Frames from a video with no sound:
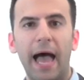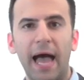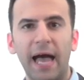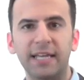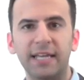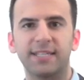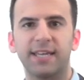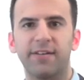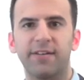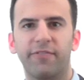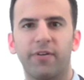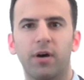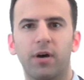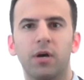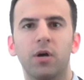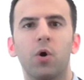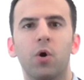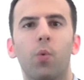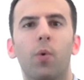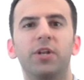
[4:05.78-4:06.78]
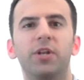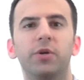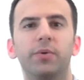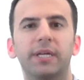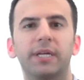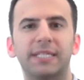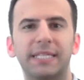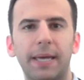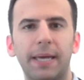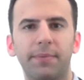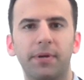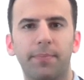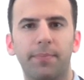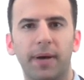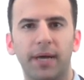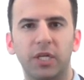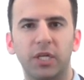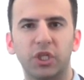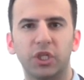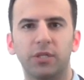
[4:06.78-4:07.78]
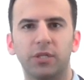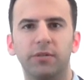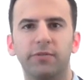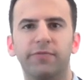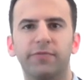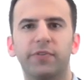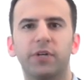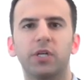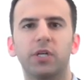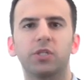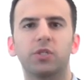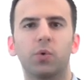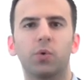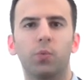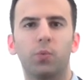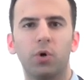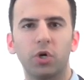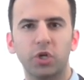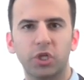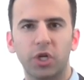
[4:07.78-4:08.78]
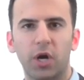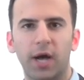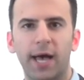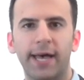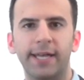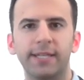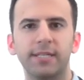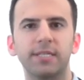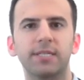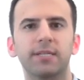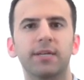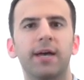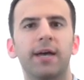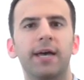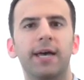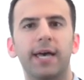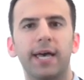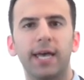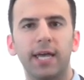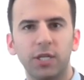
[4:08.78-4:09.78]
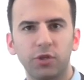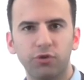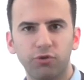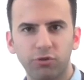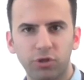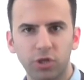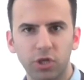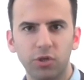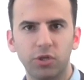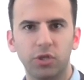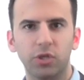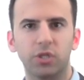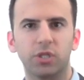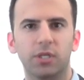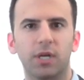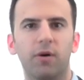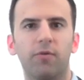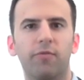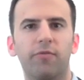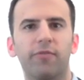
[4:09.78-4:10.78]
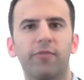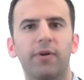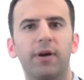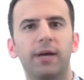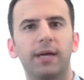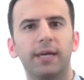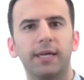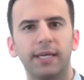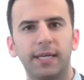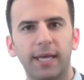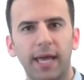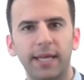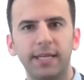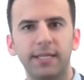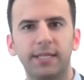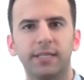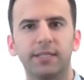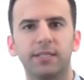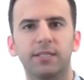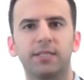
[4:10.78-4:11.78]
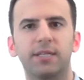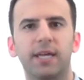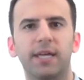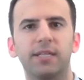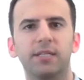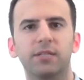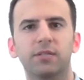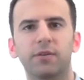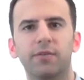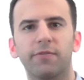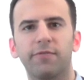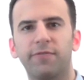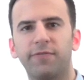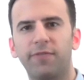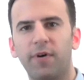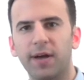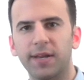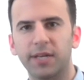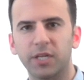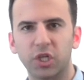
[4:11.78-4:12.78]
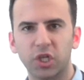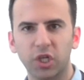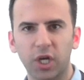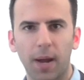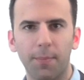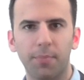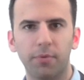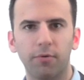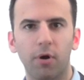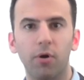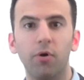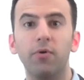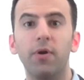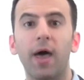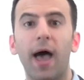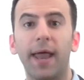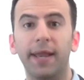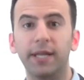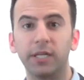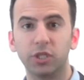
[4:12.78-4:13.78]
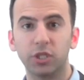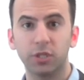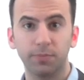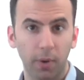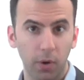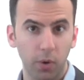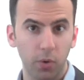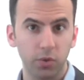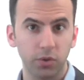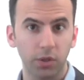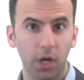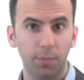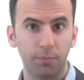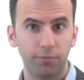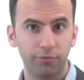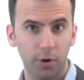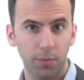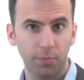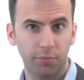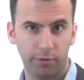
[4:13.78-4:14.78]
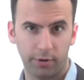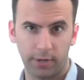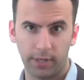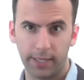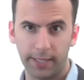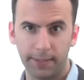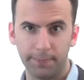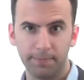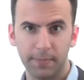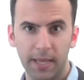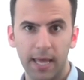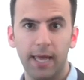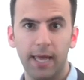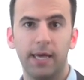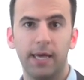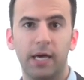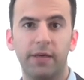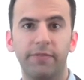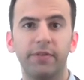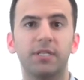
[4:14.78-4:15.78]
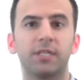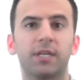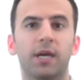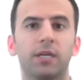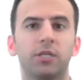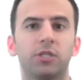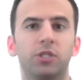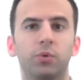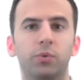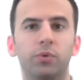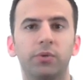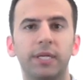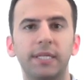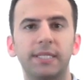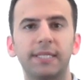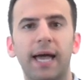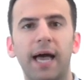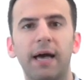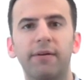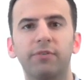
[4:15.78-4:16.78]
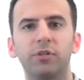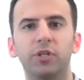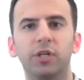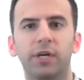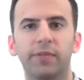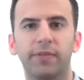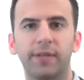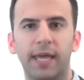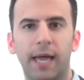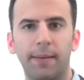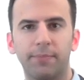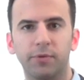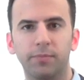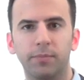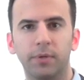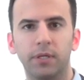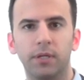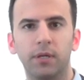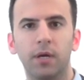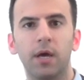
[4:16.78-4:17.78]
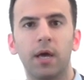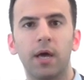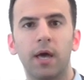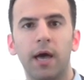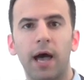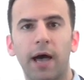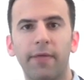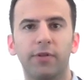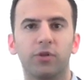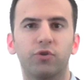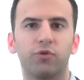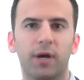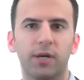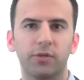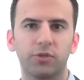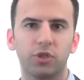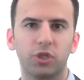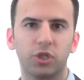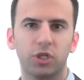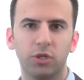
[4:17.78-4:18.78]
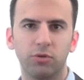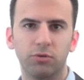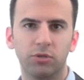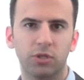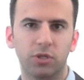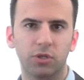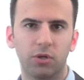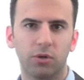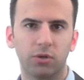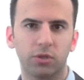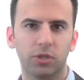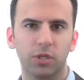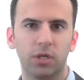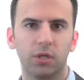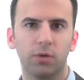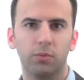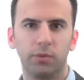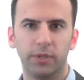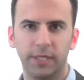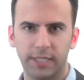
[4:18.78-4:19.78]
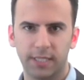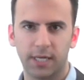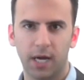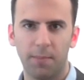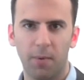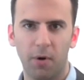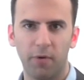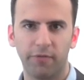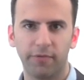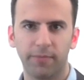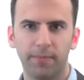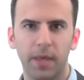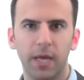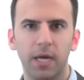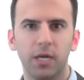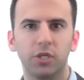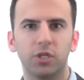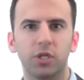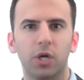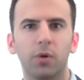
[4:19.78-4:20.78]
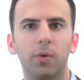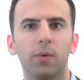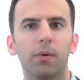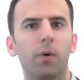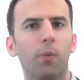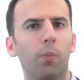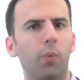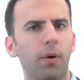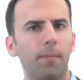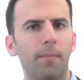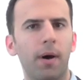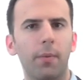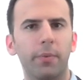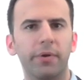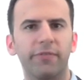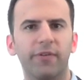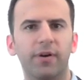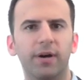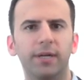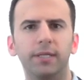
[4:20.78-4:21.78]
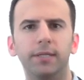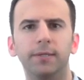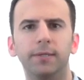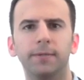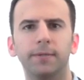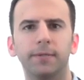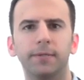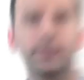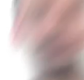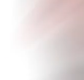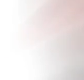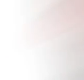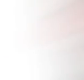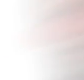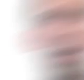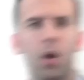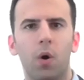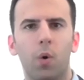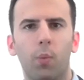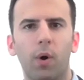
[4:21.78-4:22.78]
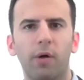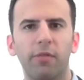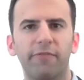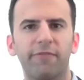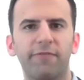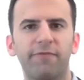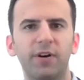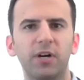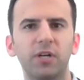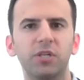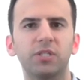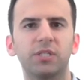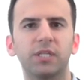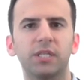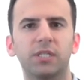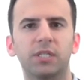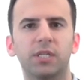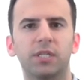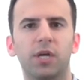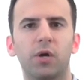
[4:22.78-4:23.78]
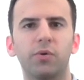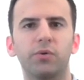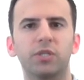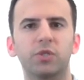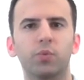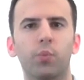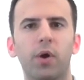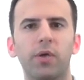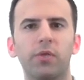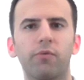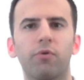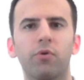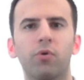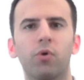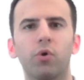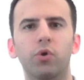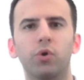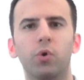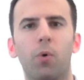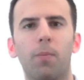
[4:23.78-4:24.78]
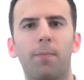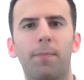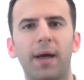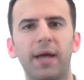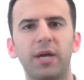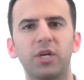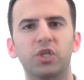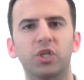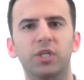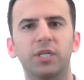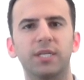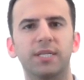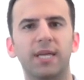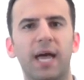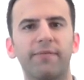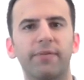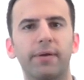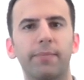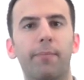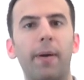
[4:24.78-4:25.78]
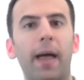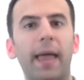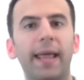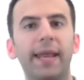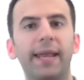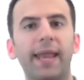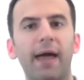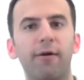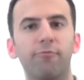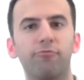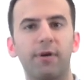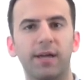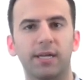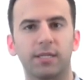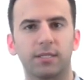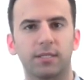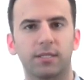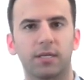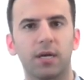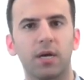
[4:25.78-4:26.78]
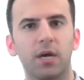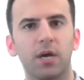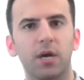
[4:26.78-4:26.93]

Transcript: As ever, when you examine a patient, first wash your hands, introduce yourself, gain consent, find a chaperone, and expose appropriately. In this case, you will need to have a look at the abdomen, and the trousers, shoes, and socks will need to come off. So what might we find? Well, the first thing to note is whether or not your patient is having pain at rest.